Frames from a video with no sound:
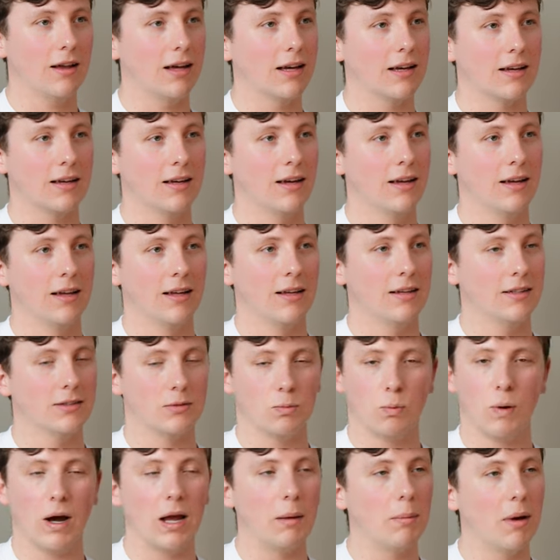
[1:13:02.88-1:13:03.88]
like, it's
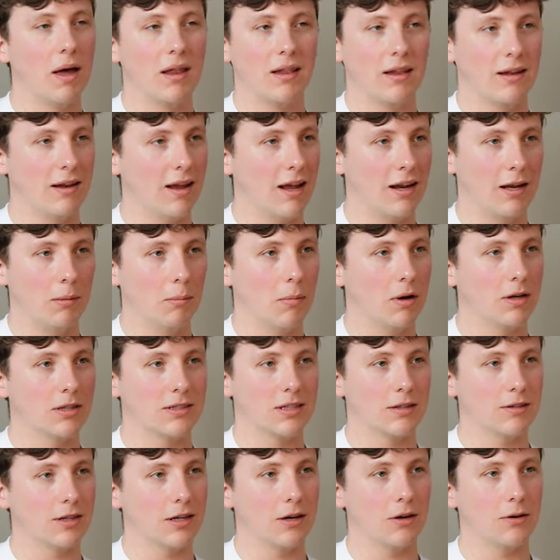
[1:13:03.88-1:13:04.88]
way better than any
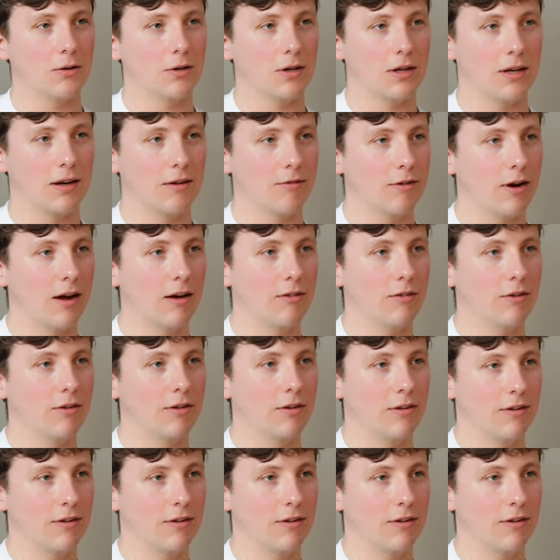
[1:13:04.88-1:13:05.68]
monetary goal you can ever have.